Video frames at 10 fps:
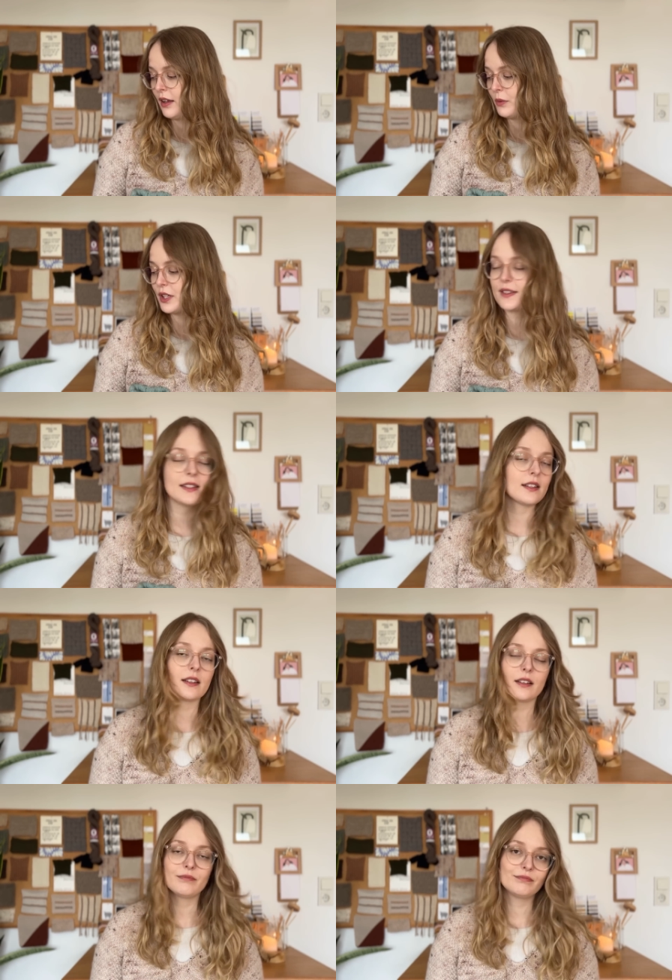is the
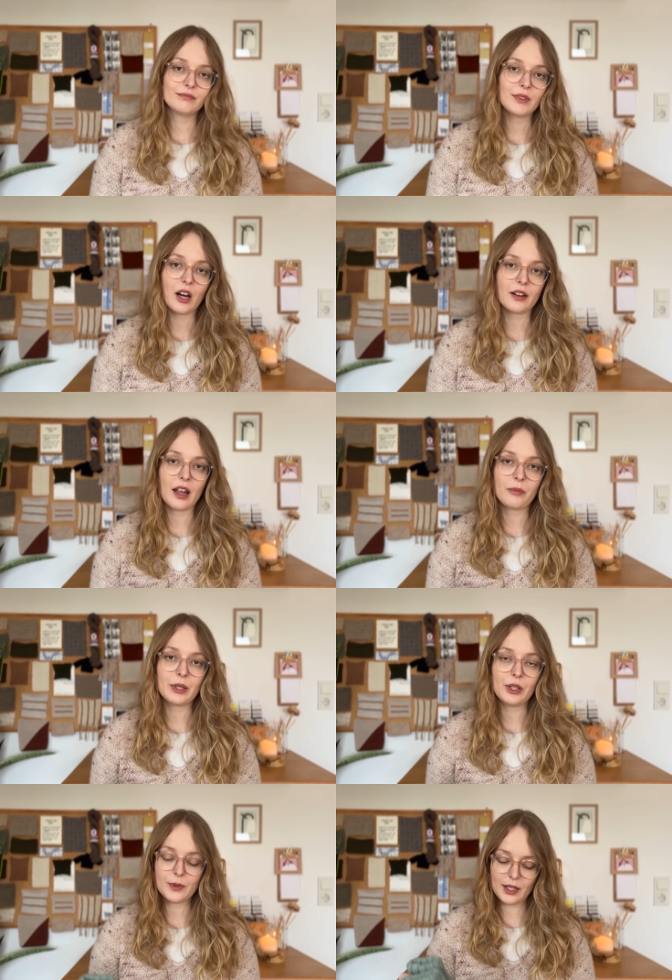yarn I've been
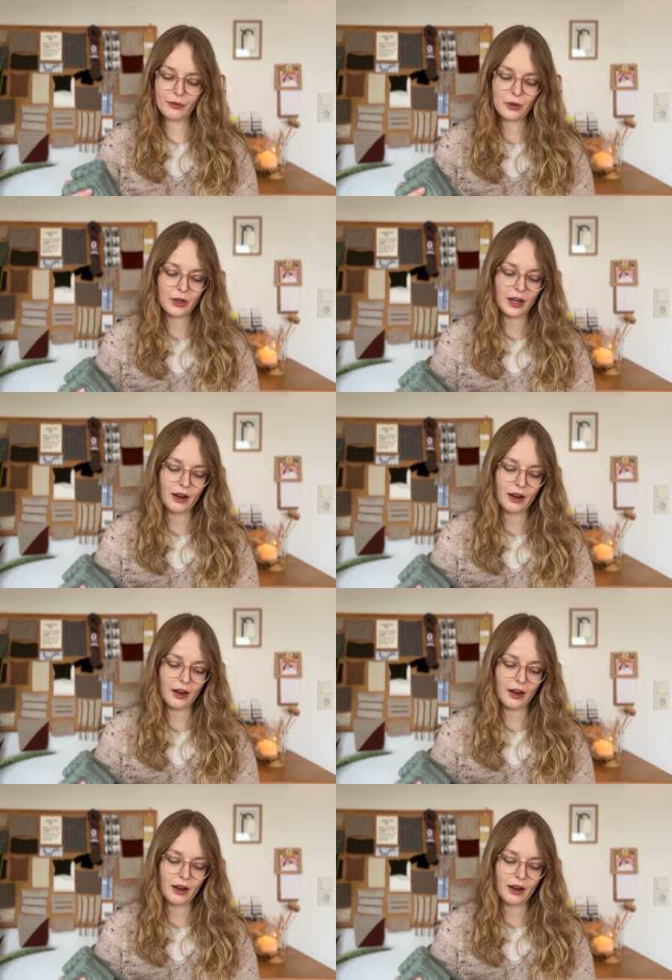using for